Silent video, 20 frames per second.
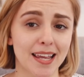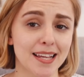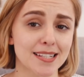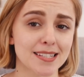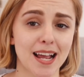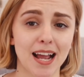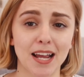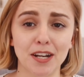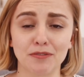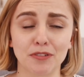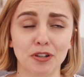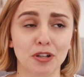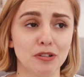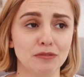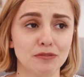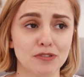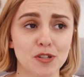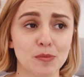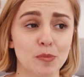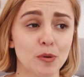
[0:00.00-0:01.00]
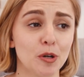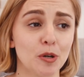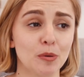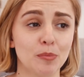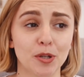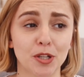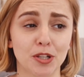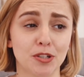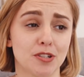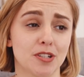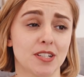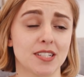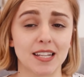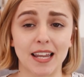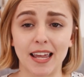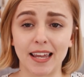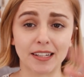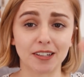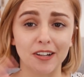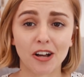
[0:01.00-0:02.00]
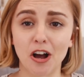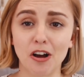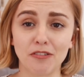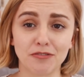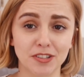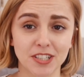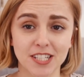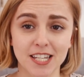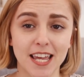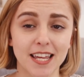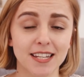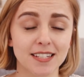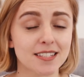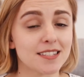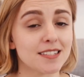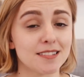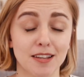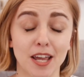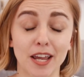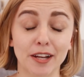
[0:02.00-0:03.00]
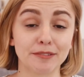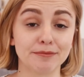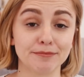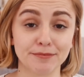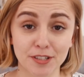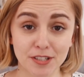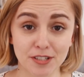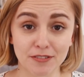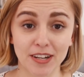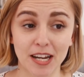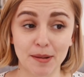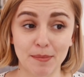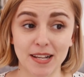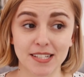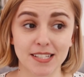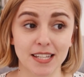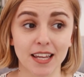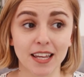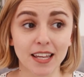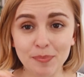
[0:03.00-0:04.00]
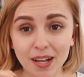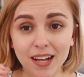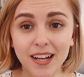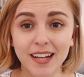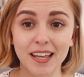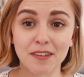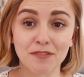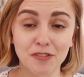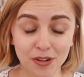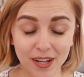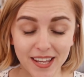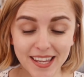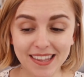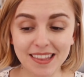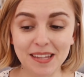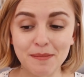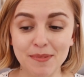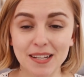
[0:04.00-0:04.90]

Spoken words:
It's kind of uncomfortable, but you're just like off your tits, so it doesn't really matter. But if you're in the